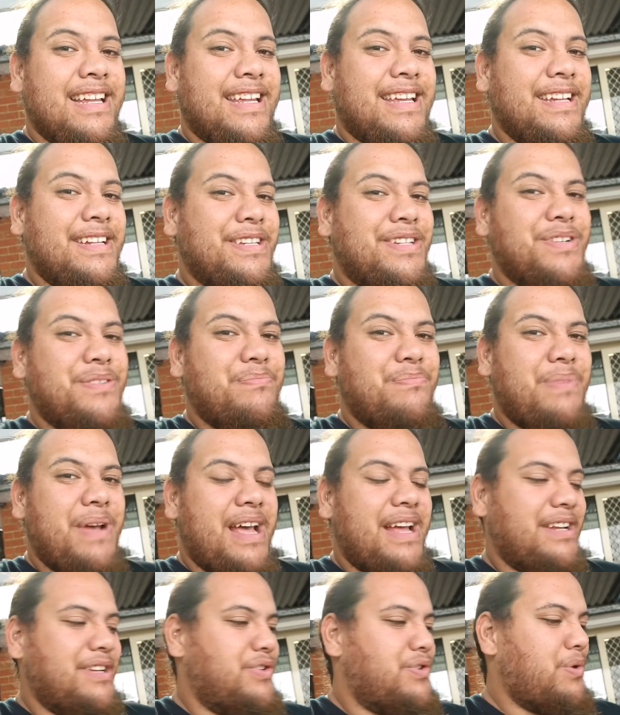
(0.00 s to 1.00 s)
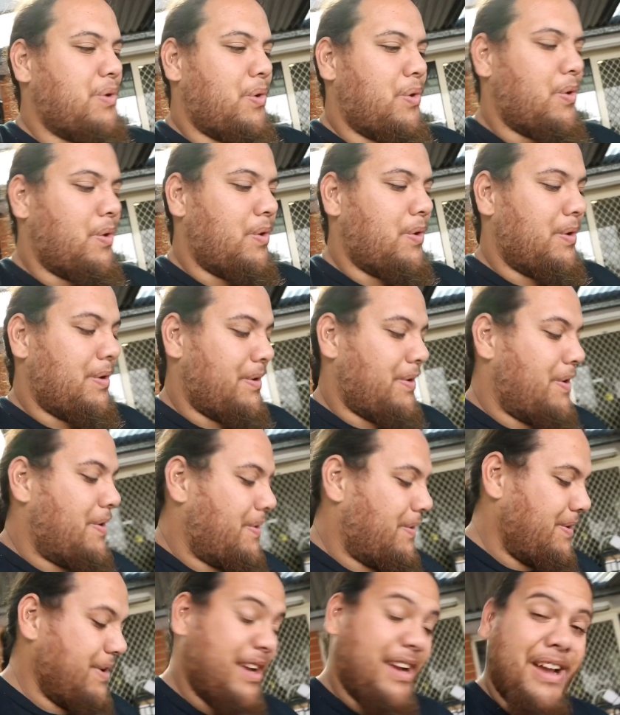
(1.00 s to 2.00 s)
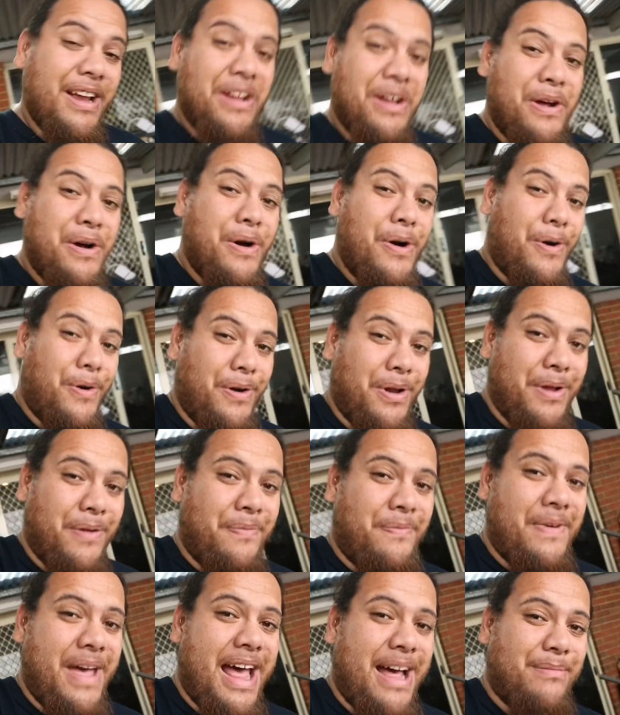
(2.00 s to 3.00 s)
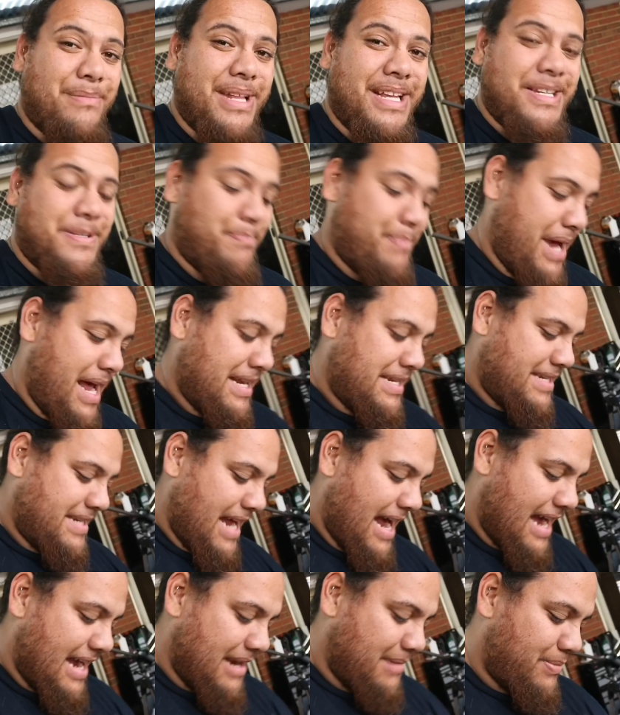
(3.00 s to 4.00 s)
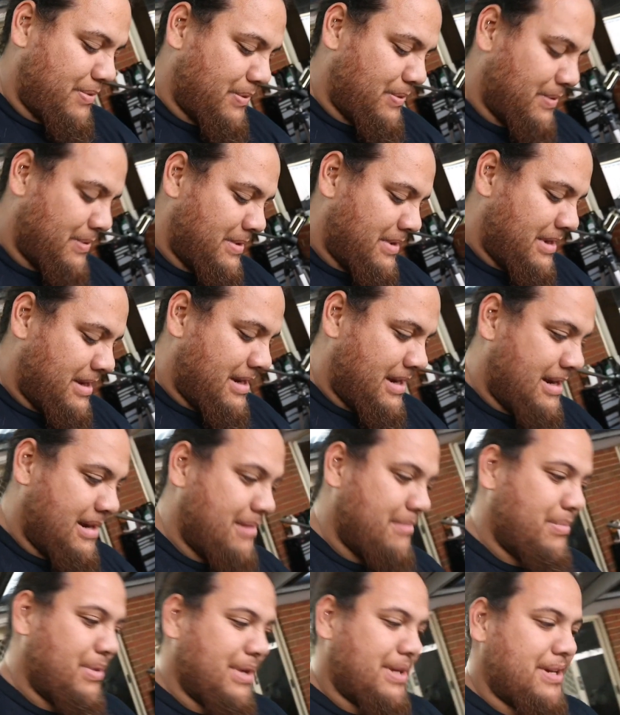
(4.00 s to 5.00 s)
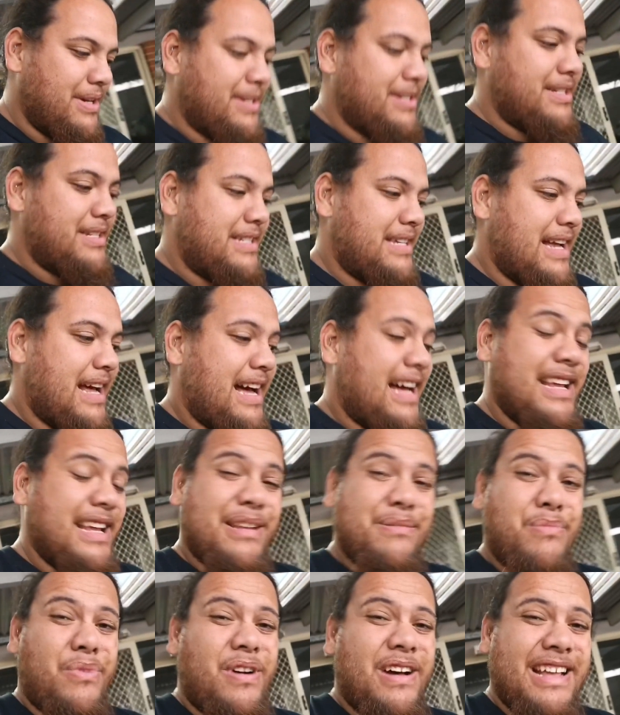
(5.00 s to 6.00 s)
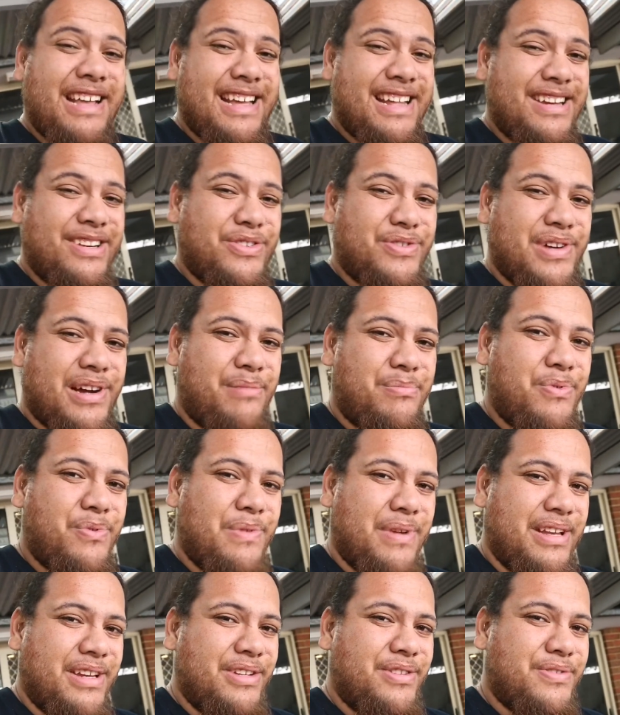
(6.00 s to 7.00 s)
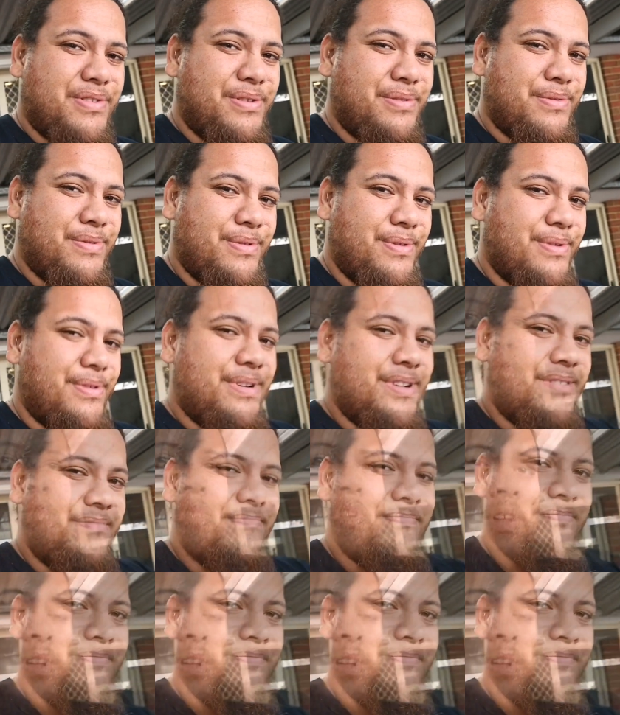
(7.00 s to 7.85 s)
kitchen bench or your family's best table, because you might get in trouble when you drill through it.